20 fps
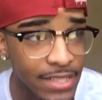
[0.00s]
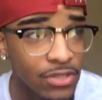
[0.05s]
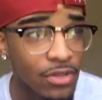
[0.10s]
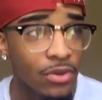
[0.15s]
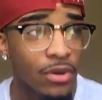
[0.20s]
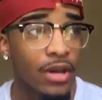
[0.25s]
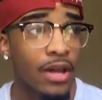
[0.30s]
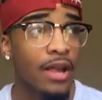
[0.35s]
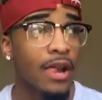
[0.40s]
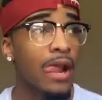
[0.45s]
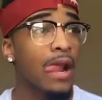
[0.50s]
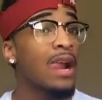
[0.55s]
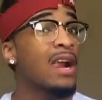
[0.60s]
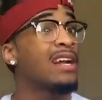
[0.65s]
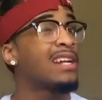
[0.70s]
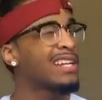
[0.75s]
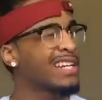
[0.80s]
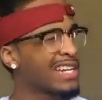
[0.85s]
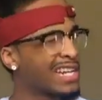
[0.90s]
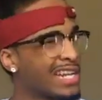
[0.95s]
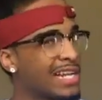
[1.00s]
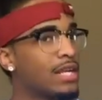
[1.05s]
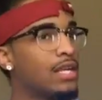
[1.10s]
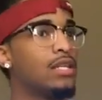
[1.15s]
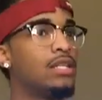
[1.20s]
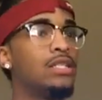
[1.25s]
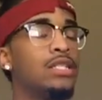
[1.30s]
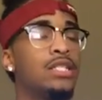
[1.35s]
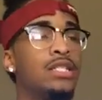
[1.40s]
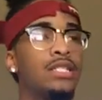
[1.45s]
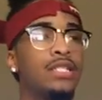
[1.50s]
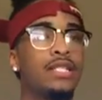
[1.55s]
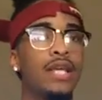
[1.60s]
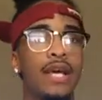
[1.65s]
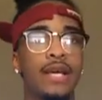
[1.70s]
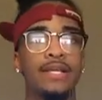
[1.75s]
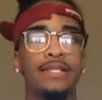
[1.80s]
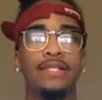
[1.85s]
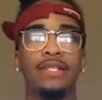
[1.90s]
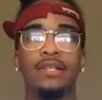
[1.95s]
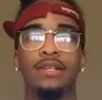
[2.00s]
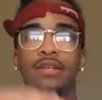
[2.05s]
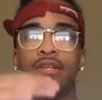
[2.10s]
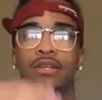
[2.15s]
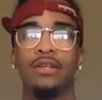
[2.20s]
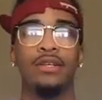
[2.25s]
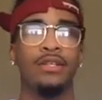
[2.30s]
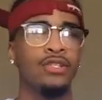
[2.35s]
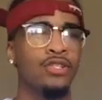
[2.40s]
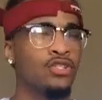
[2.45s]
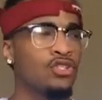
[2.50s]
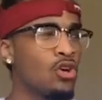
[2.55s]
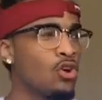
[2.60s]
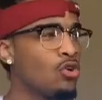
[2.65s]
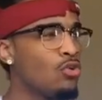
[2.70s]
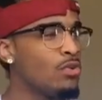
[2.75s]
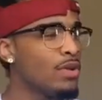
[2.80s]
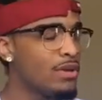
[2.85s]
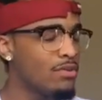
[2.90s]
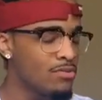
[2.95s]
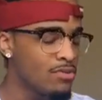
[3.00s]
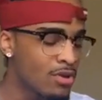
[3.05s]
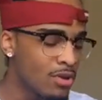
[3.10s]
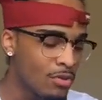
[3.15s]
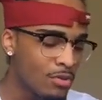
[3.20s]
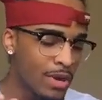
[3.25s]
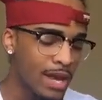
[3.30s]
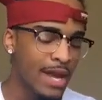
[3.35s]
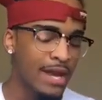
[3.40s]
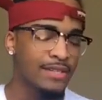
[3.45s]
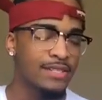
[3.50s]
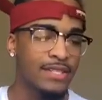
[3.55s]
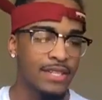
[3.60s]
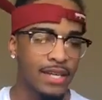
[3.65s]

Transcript: okay? Sex. So, we had